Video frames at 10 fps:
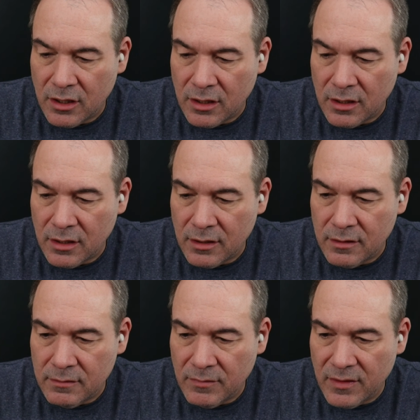
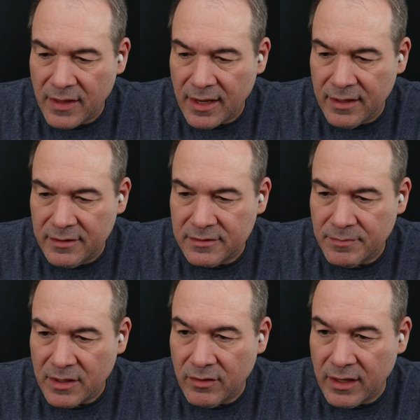That is
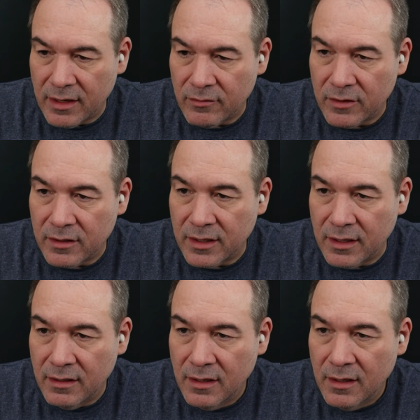about it,
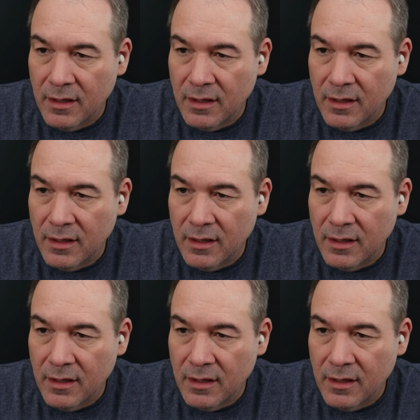really.